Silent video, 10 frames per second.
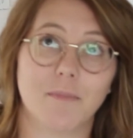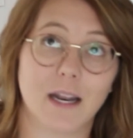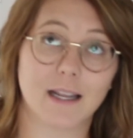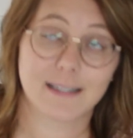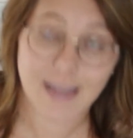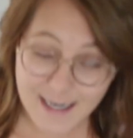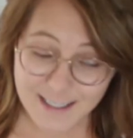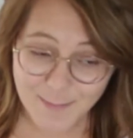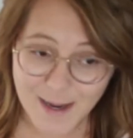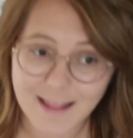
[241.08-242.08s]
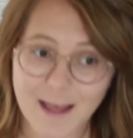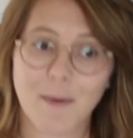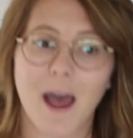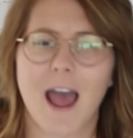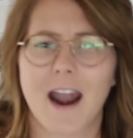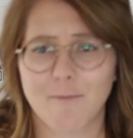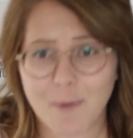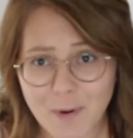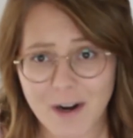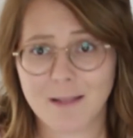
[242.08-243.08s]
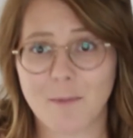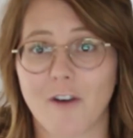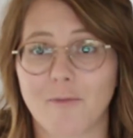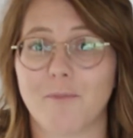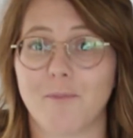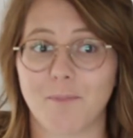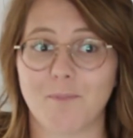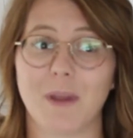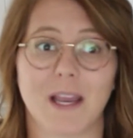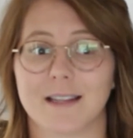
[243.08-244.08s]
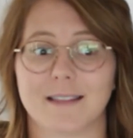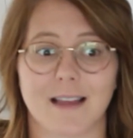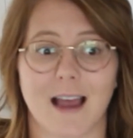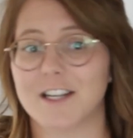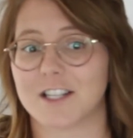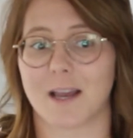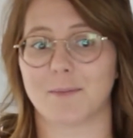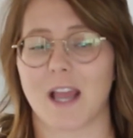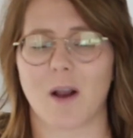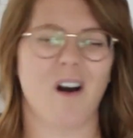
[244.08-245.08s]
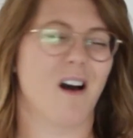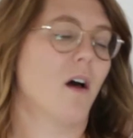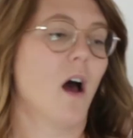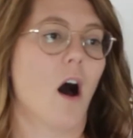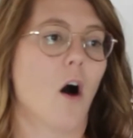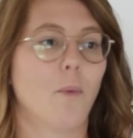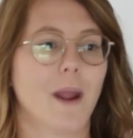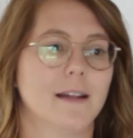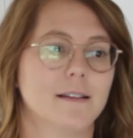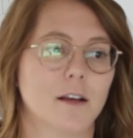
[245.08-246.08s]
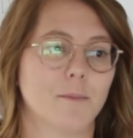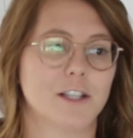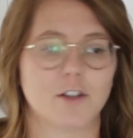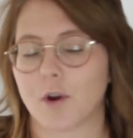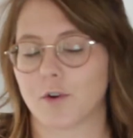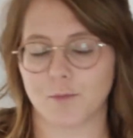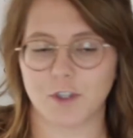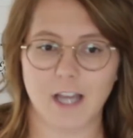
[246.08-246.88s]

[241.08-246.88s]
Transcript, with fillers: been excited to make them, and I've been putting them off because I just kept saying, well, I'll wait until my sewing room's